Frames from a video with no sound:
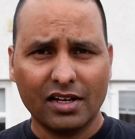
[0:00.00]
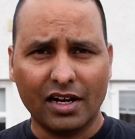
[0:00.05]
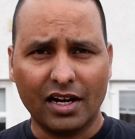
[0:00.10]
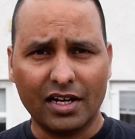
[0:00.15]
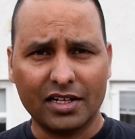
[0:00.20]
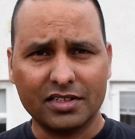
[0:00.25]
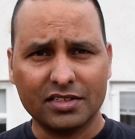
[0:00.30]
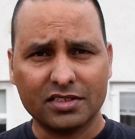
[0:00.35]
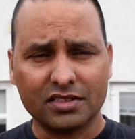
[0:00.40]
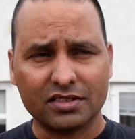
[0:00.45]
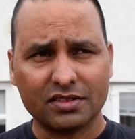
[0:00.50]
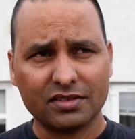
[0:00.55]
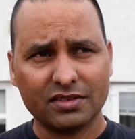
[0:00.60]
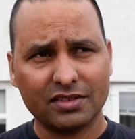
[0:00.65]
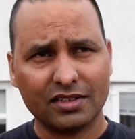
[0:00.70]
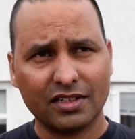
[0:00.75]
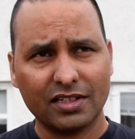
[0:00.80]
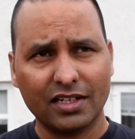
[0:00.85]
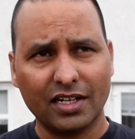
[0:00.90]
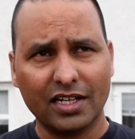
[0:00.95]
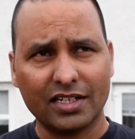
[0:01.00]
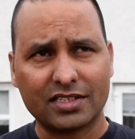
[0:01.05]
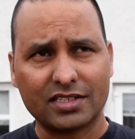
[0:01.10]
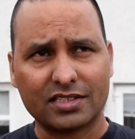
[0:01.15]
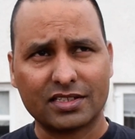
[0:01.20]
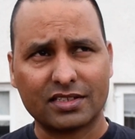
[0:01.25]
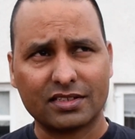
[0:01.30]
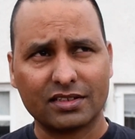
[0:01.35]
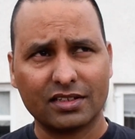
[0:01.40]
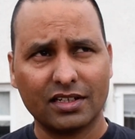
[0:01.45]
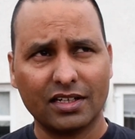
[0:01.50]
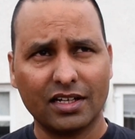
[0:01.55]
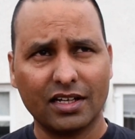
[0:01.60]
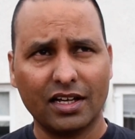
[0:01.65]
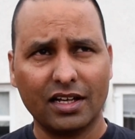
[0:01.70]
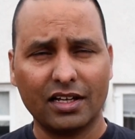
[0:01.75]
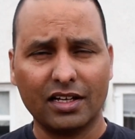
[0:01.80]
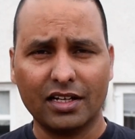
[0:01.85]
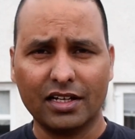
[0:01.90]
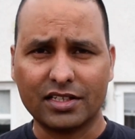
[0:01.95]
And it's
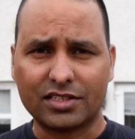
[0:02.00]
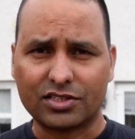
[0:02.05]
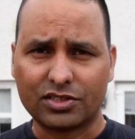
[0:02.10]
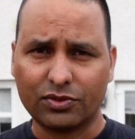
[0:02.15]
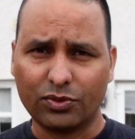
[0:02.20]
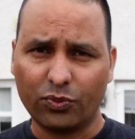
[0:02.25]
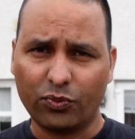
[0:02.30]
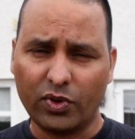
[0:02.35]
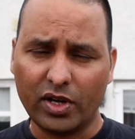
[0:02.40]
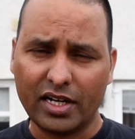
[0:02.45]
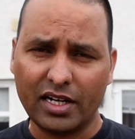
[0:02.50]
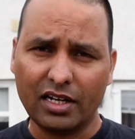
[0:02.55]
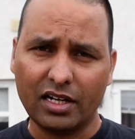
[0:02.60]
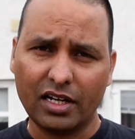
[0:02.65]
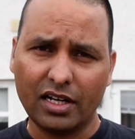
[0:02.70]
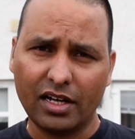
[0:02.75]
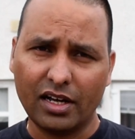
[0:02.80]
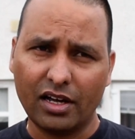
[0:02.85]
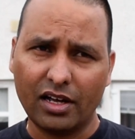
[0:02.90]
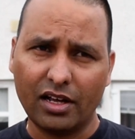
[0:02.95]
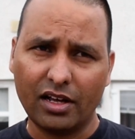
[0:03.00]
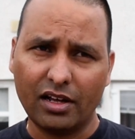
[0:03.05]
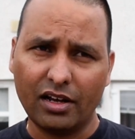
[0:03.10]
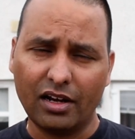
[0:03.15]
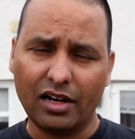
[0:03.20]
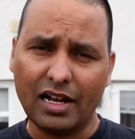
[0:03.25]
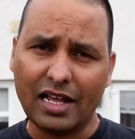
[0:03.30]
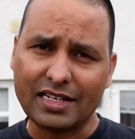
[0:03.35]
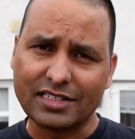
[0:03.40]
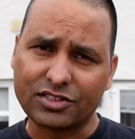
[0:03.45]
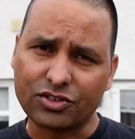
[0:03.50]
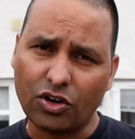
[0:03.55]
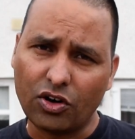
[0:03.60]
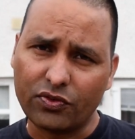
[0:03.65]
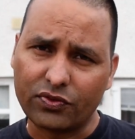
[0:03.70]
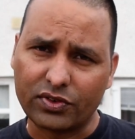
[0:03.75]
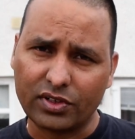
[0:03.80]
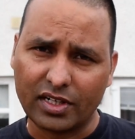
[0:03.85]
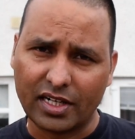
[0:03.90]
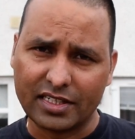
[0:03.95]
very less
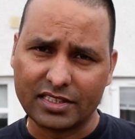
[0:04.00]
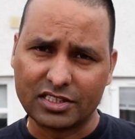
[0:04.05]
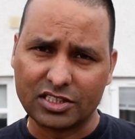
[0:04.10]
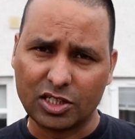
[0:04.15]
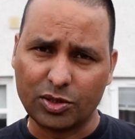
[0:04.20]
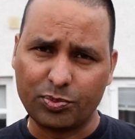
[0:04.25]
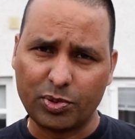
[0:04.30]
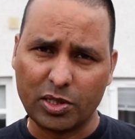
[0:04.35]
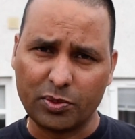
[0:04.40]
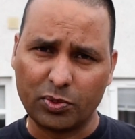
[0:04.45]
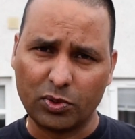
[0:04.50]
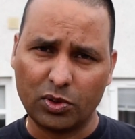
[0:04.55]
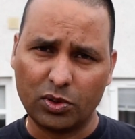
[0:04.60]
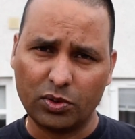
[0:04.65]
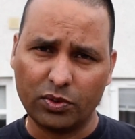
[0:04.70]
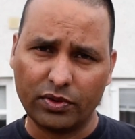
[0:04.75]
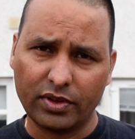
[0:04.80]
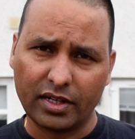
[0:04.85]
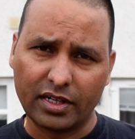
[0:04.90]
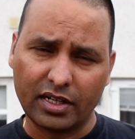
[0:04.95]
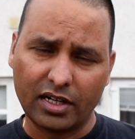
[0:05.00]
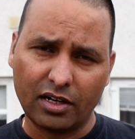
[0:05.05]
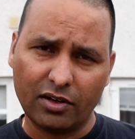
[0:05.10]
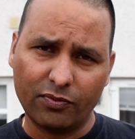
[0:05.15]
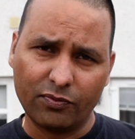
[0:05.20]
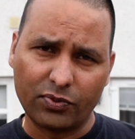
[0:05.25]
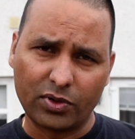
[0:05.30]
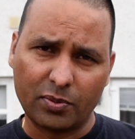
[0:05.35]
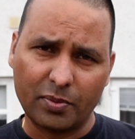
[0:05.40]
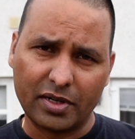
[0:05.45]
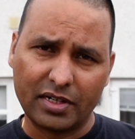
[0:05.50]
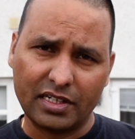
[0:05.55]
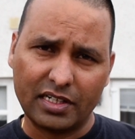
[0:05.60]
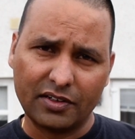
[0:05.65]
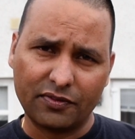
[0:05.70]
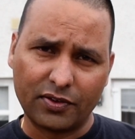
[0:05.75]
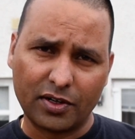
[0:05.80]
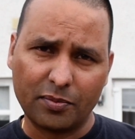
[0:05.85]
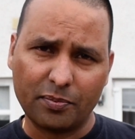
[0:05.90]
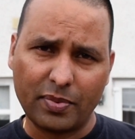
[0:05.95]
often I see people that come from a
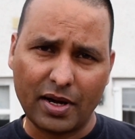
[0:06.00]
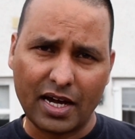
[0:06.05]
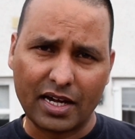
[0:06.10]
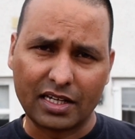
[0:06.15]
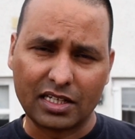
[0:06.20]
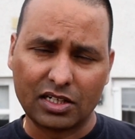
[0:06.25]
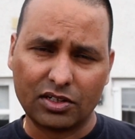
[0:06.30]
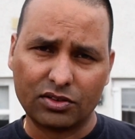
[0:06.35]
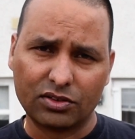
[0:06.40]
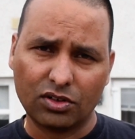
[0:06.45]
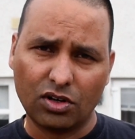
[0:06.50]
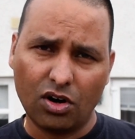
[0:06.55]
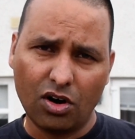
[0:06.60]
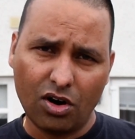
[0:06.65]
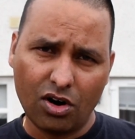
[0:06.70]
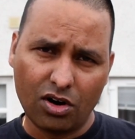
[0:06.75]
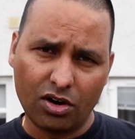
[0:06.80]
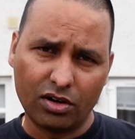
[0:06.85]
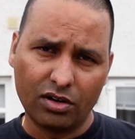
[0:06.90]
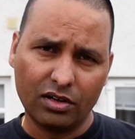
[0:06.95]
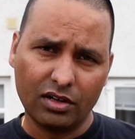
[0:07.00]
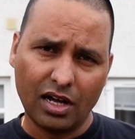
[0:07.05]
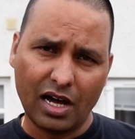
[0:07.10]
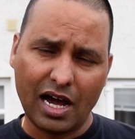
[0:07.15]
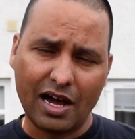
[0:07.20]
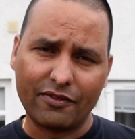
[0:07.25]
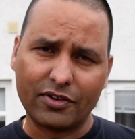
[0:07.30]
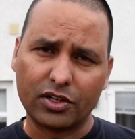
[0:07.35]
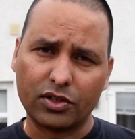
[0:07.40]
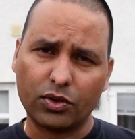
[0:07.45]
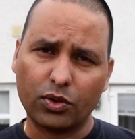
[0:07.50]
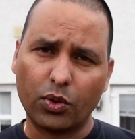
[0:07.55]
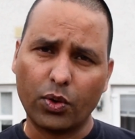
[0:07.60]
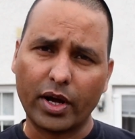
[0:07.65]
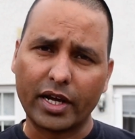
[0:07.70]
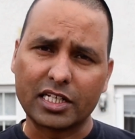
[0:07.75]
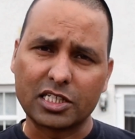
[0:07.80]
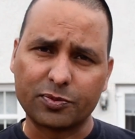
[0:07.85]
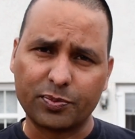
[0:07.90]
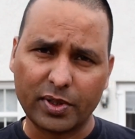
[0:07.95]
different background or having no
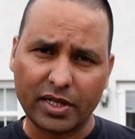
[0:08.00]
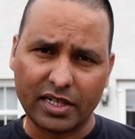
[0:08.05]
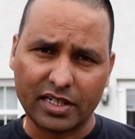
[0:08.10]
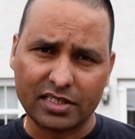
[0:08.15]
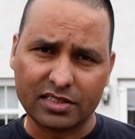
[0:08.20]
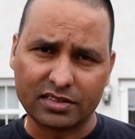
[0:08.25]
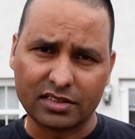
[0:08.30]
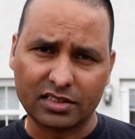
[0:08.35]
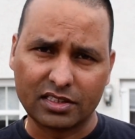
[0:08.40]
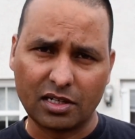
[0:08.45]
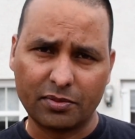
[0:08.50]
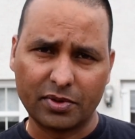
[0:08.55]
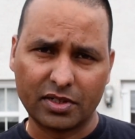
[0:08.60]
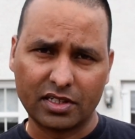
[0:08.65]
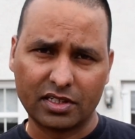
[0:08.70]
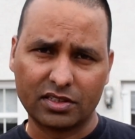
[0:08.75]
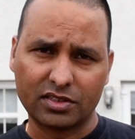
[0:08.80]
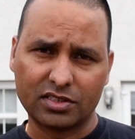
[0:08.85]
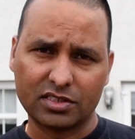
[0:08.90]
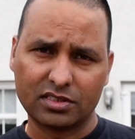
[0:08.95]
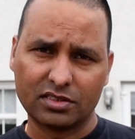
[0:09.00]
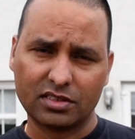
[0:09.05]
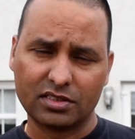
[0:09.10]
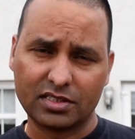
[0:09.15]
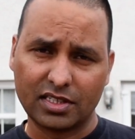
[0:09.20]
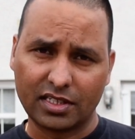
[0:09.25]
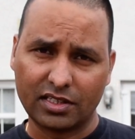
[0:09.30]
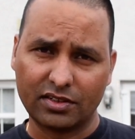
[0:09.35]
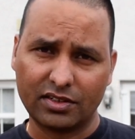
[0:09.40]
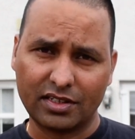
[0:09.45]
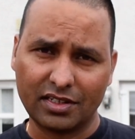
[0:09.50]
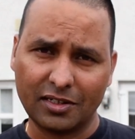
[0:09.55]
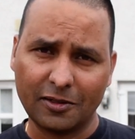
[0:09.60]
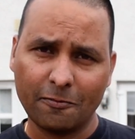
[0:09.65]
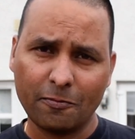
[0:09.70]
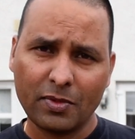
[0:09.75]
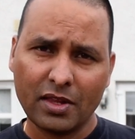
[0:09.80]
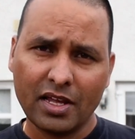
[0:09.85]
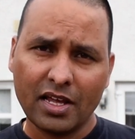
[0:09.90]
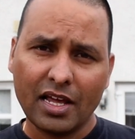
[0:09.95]
experience and coming into the security.
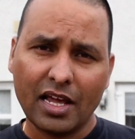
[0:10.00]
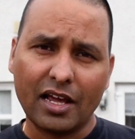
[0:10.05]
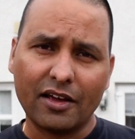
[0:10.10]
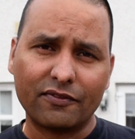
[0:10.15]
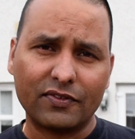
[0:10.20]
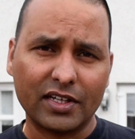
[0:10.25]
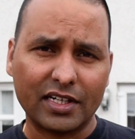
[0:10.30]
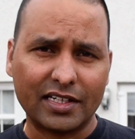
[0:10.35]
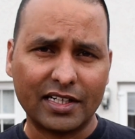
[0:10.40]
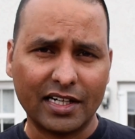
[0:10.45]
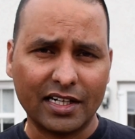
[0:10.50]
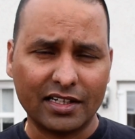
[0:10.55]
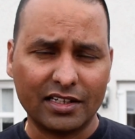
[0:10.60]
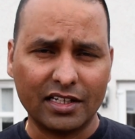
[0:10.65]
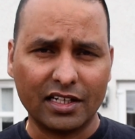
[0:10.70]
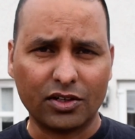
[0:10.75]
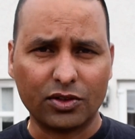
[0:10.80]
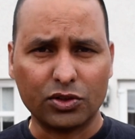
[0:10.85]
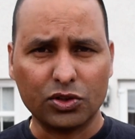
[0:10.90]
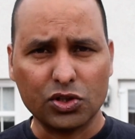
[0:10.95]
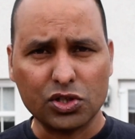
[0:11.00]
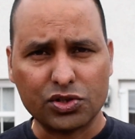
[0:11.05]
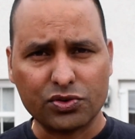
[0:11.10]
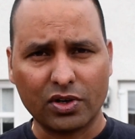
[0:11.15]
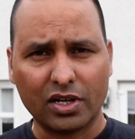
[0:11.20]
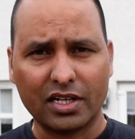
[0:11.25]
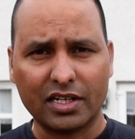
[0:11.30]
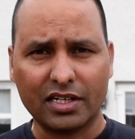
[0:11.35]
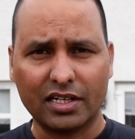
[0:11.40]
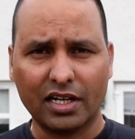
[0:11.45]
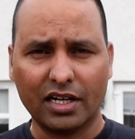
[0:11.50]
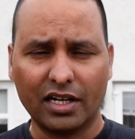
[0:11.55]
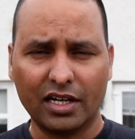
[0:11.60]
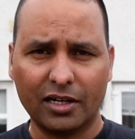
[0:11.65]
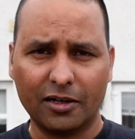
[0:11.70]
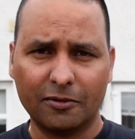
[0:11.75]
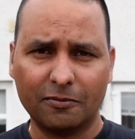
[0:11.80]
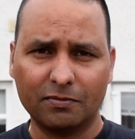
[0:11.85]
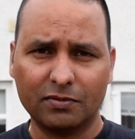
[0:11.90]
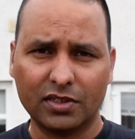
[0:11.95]
If they did, they're usually
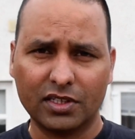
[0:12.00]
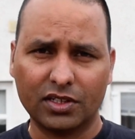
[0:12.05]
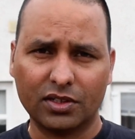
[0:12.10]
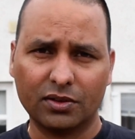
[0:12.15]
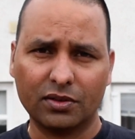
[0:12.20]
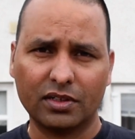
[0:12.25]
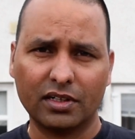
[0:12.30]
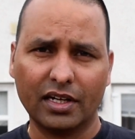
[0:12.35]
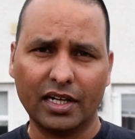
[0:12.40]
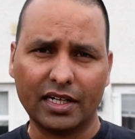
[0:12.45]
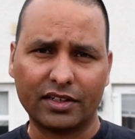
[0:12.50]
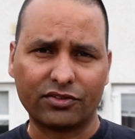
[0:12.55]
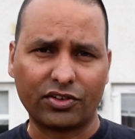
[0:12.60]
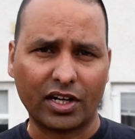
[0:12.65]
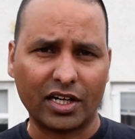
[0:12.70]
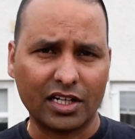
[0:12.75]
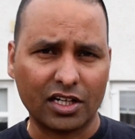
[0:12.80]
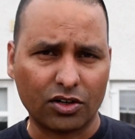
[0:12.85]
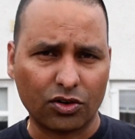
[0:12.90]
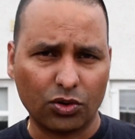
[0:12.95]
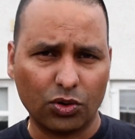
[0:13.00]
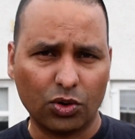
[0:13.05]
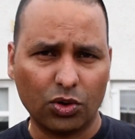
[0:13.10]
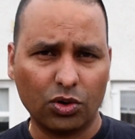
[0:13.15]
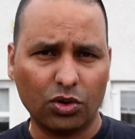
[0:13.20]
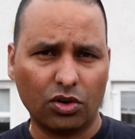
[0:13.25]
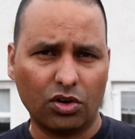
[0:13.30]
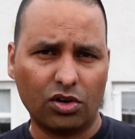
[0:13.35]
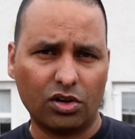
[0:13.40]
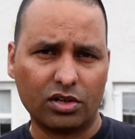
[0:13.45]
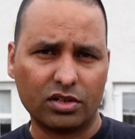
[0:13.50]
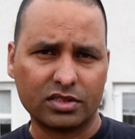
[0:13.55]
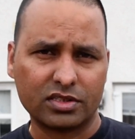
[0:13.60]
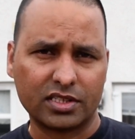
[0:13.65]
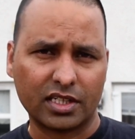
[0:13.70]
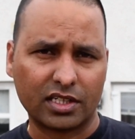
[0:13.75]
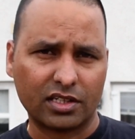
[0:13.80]
you know, a trainer role or